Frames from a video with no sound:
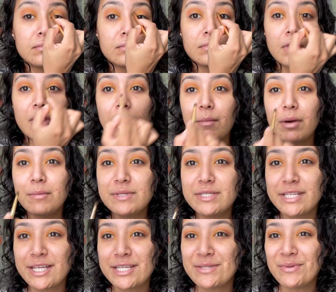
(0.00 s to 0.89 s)
I'm
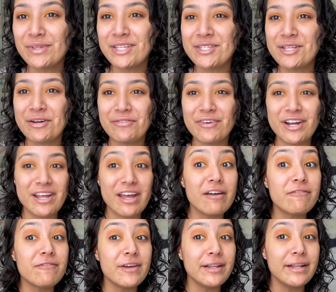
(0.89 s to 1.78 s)
obsessed with this already. I
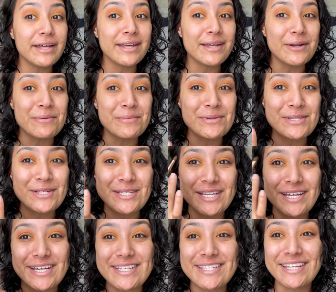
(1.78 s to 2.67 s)
feel like it almost looks
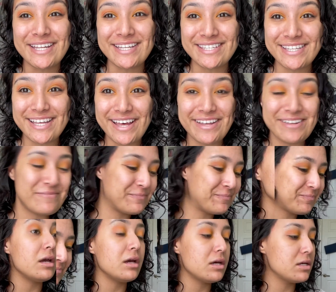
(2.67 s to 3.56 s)
like a sunset.
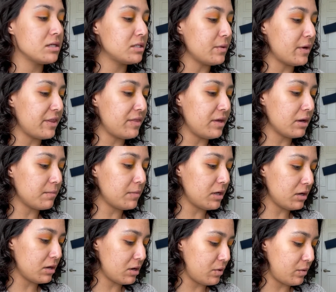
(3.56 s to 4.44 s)
So I think I'm
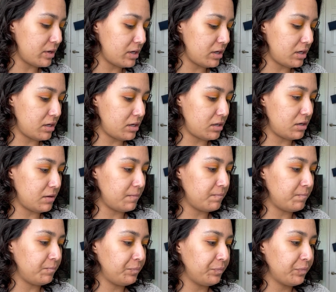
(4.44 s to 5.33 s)
gonna go in
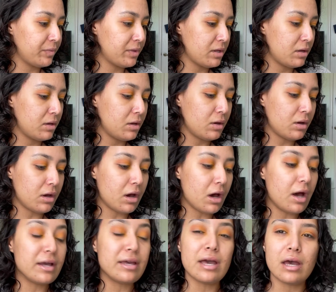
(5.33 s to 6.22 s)

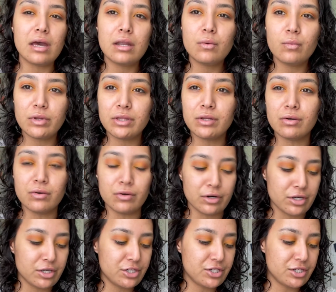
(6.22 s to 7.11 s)
again with the
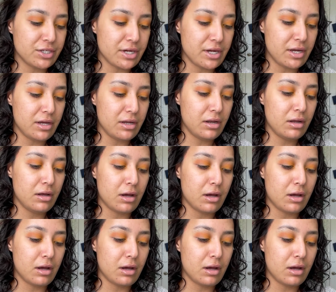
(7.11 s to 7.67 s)
orange shade.